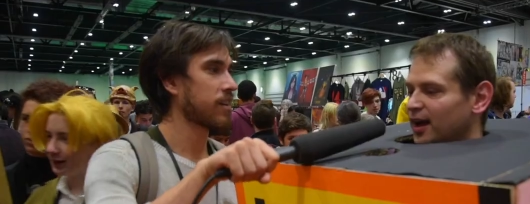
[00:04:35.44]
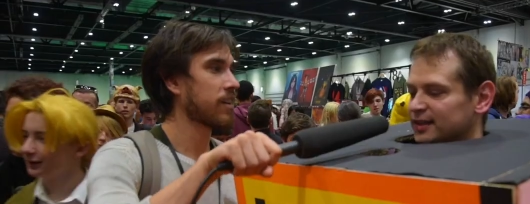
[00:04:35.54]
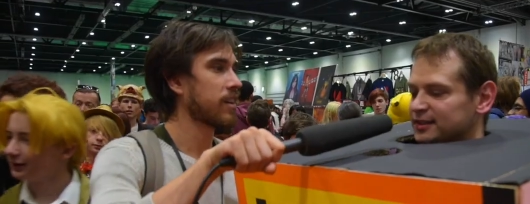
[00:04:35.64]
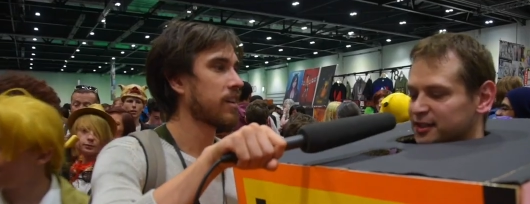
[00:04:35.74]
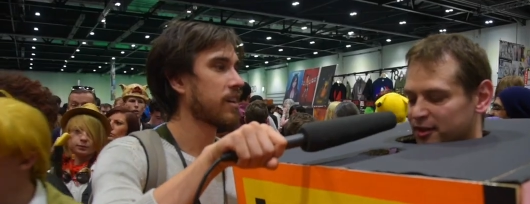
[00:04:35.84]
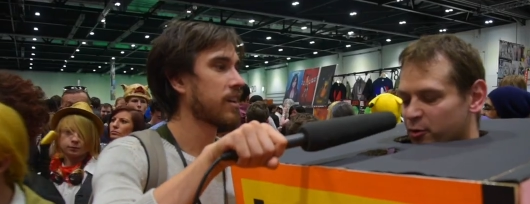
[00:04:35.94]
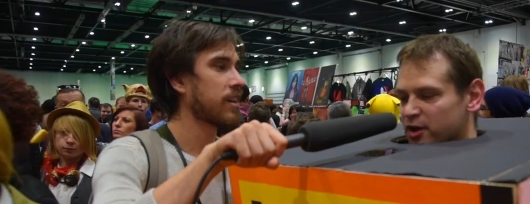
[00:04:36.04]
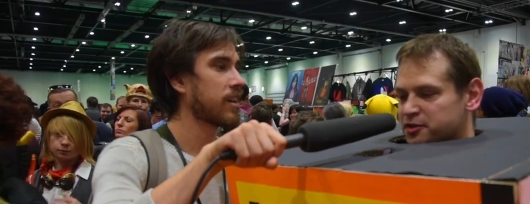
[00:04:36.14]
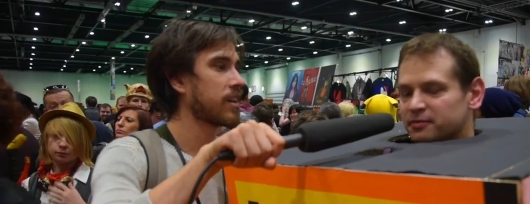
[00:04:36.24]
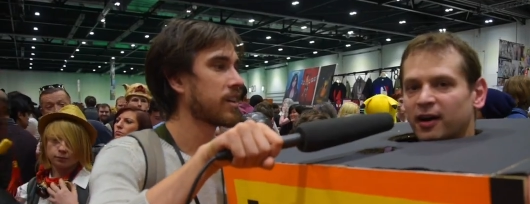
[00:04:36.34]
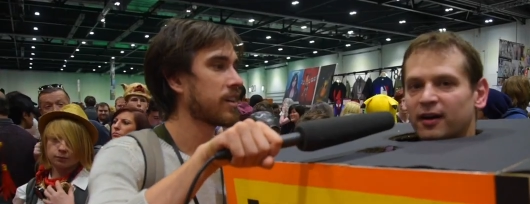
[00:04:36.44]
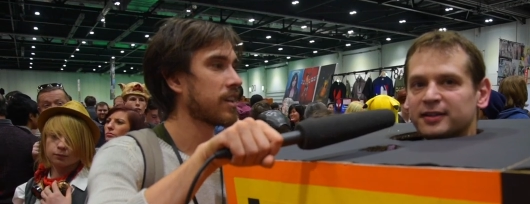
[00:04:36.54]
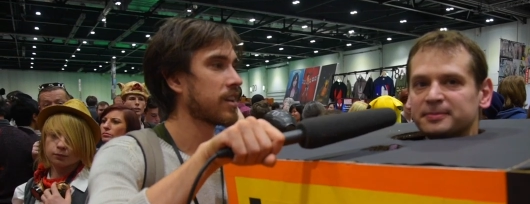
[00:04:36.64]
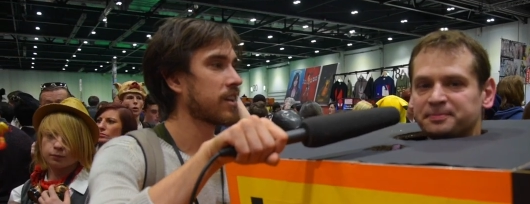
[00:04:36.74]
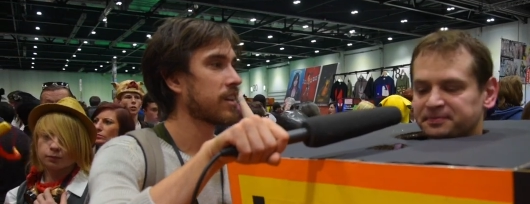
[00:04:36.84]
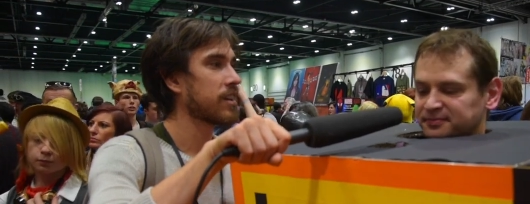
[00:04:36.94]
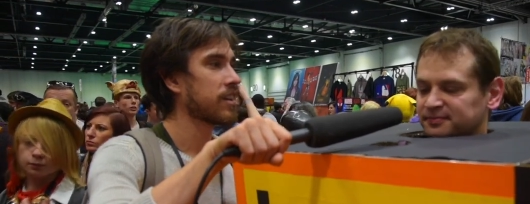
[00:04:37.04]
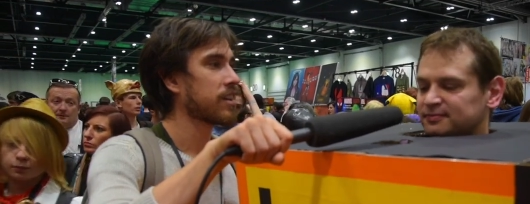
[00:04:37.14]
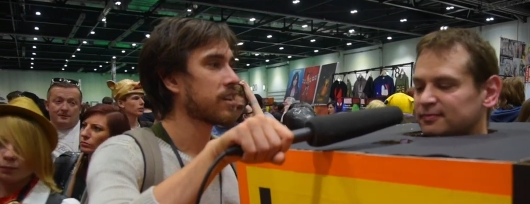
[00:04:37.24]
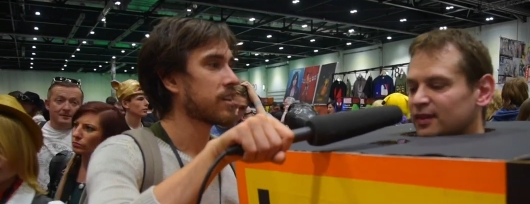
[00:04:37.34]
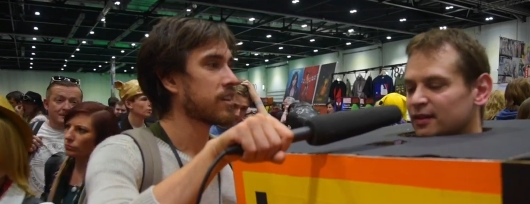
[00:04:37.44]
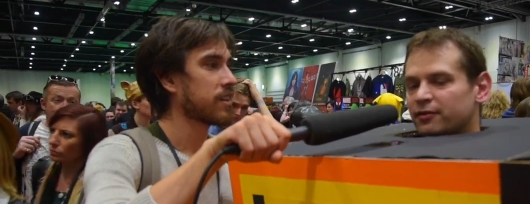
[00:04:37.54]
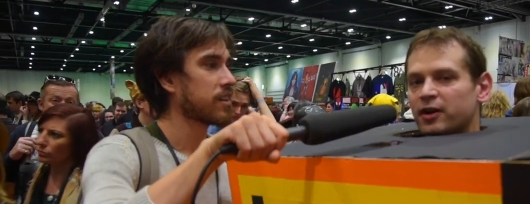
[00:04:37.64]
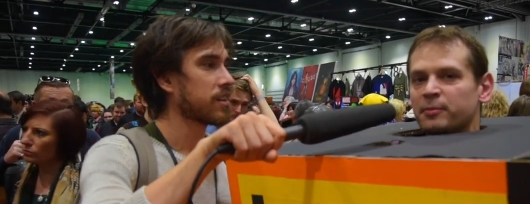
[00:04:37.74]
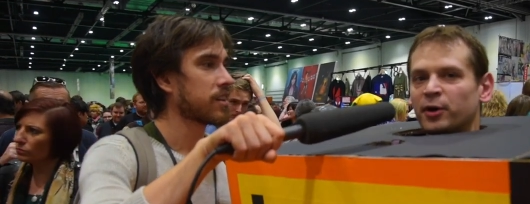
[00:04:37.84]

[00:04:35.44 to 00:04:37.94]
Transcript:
Speaker 1: Uh, it's a question mark. Very